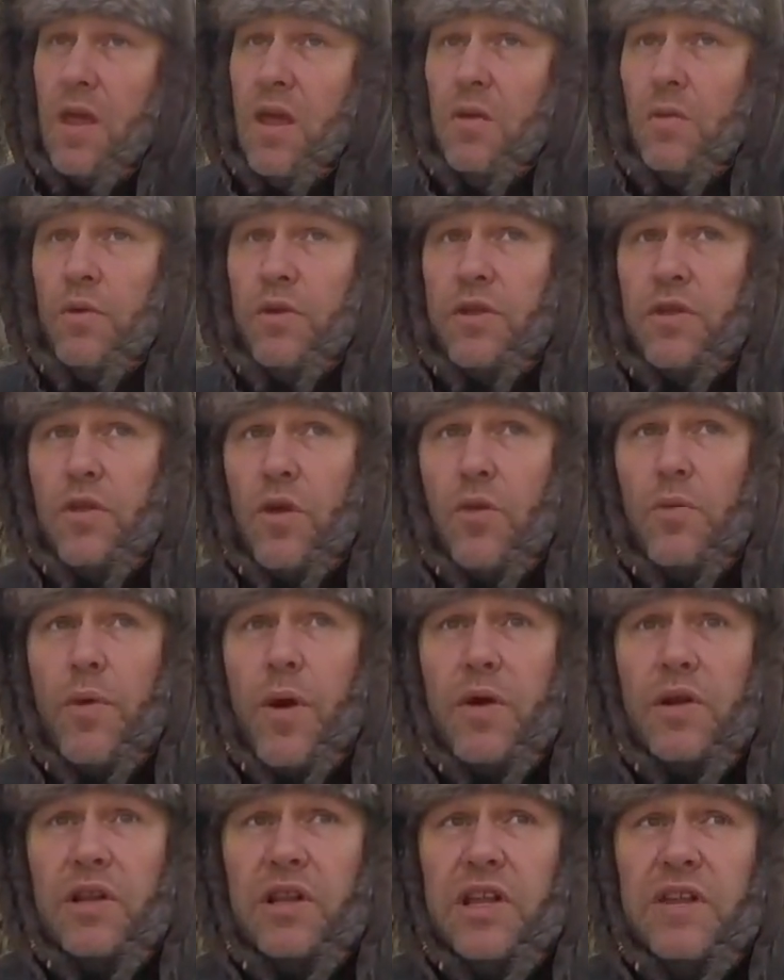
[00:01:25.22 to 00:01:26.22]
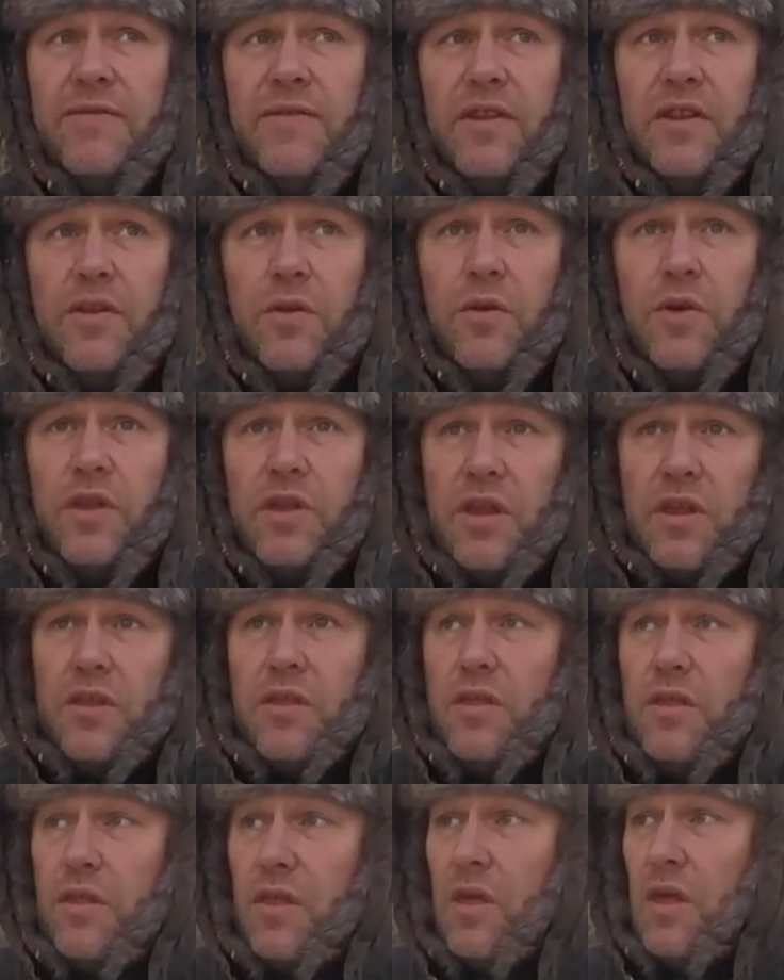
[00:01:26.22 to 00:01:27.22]
with solar power to leave it
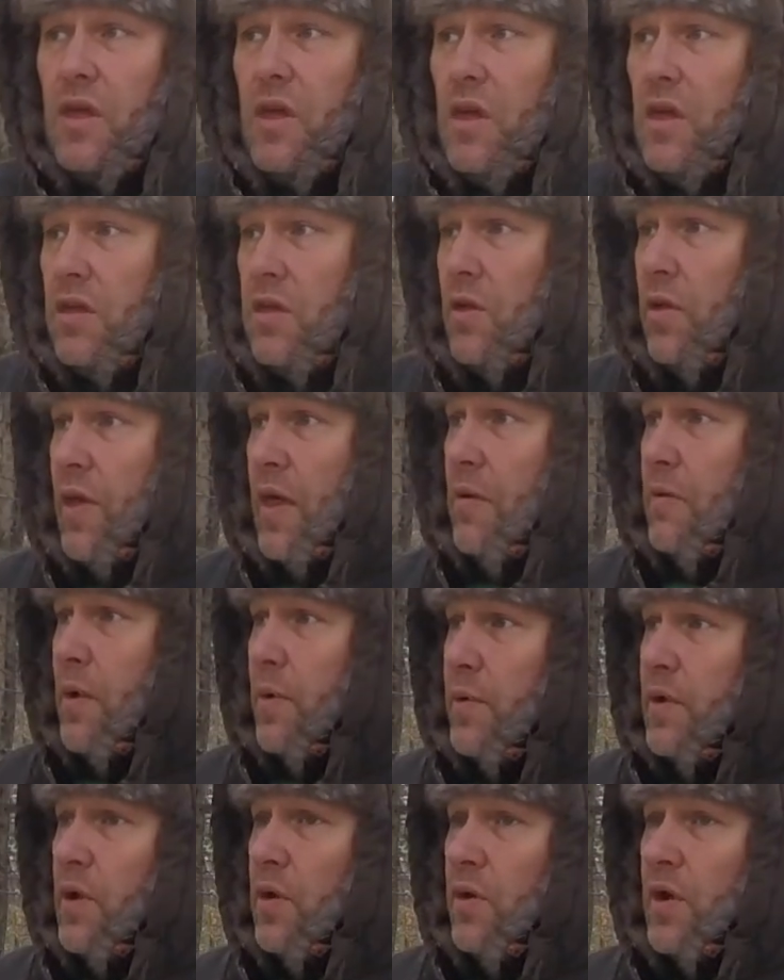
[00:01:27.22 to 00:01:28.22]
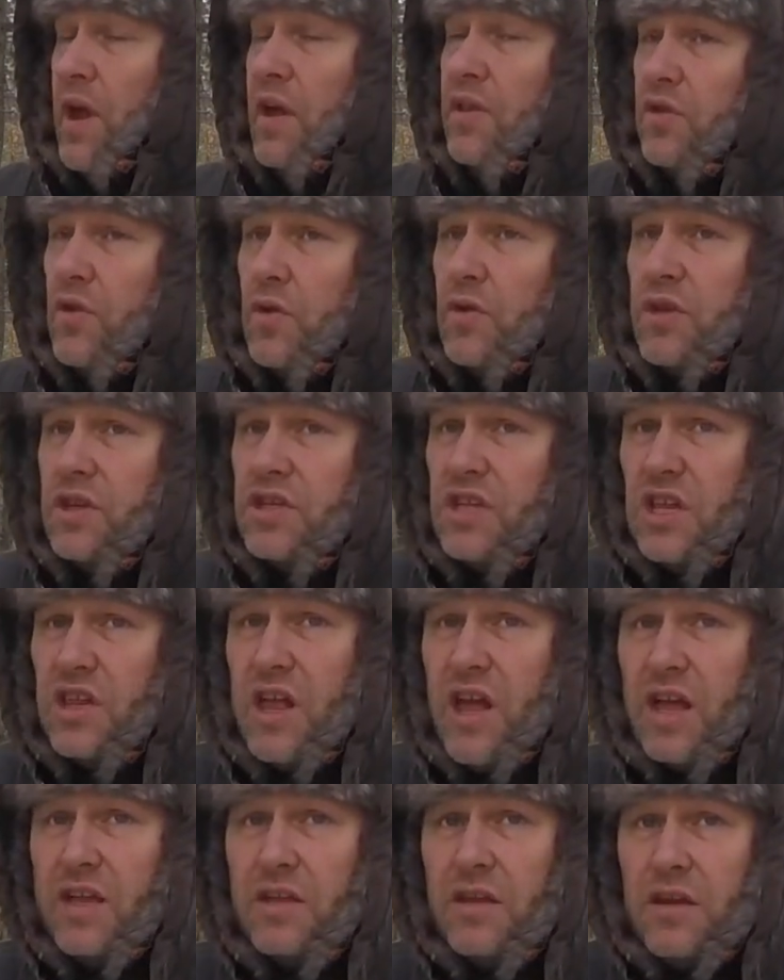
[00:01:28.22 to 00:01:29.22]
so that way we don't enter this a
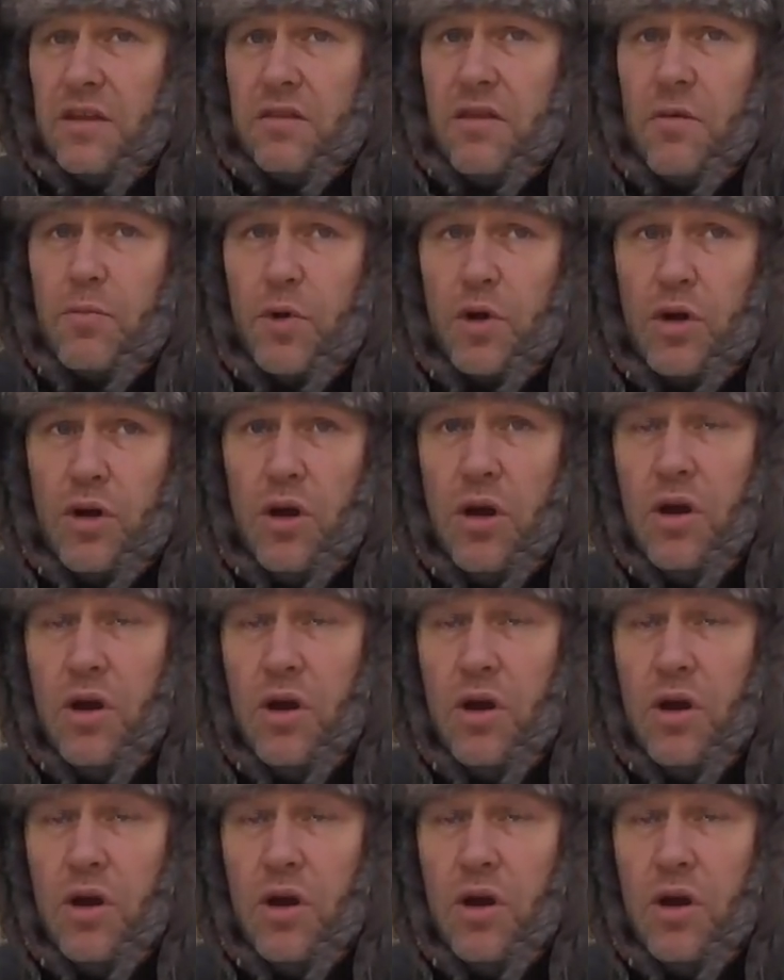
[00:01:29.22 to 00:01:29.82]
lot in the summer.